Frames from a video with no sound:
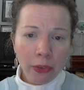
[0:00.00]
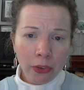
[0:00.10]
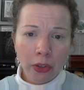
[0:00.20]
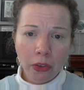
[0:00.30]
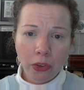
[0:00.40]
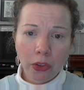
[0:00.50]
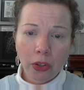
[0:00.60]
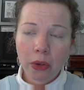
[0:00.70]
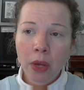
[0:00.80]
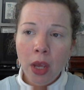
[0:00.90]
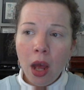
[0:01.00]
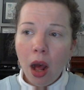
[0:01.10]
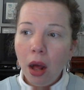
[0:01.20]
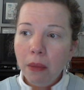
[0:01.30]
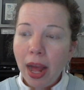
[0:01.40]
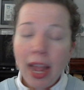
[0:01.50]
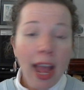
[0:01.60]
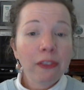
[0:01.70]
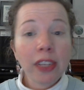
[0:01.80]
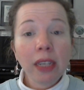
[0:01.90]
So I
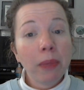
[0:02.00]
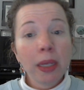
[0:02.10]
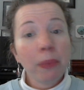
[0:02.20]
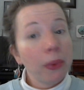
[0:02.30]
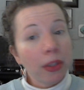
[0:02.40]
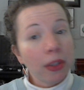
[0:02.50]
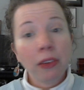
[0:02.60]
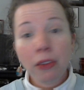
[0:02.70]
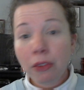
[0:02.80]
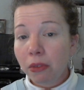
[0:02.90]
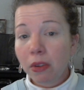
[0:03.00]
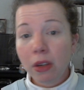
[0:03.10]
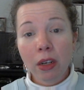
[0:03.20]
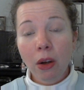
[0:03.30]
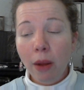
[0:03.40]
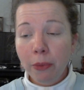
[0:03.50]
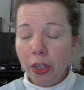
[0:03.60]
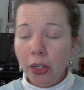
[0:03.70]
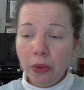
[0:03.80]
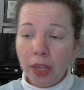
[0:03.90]
have seen people, and this is up
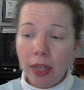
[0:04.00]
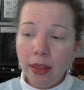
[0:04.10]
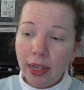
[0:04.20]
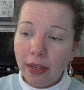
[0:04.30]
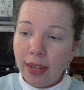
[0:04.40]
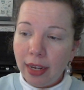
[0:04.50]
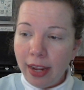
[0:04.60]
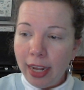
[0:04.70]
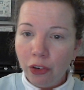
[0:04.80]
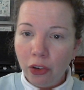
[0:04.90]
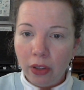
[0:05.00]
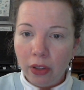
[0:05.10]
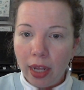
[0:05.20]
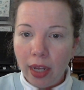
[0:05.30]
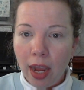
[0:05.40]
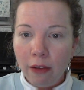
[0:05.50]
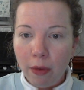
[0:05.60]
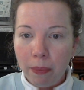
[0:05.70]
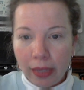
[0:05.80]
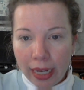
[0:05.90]
to you, that they take just like kind of
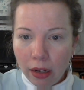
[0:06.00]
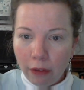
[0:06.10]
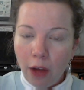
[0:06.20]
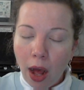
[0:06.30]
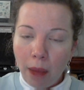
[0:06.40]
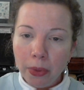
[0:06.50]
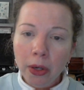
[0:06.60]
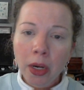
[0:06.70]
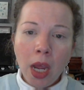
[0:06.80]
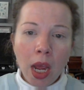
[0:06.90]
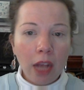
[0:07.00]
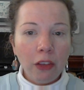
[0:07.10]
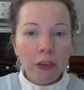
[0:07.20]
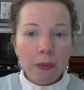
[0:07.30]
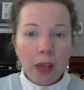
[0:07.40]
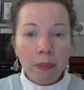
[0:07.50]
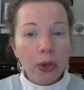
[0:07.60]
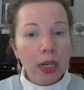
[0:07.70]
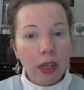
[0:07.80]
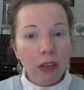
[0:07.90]
a plate of copper and
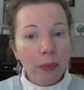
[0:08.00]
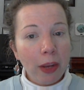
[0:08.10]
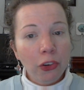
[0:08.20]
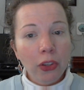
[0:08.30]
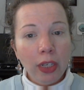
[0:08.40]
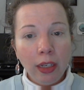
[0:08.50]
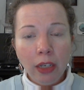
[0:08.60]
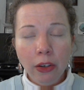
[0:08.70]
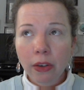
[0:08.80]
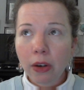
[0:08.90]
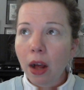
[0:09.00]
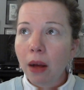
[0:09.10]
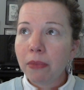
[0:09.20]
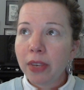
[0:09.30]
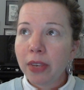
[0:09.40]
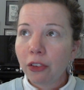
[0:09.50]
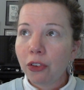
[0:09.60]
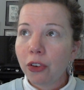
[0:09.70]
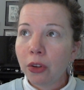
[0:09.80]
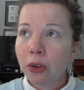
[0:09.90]
put it especially near
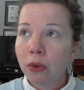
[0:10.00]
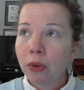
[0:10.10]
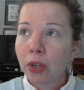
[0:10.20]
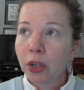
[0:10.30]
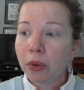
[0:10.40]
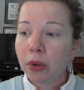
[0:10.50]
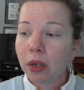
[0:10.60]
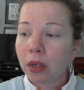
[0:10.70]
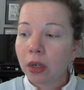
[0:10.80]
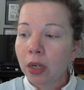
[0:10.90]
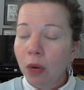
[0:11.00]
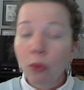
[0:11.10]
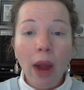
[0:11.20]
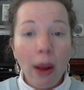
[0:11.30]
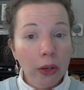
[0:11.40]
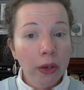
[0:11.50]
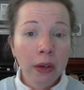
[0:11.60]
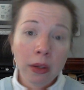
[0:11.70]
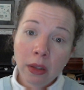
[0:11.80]
next to your router,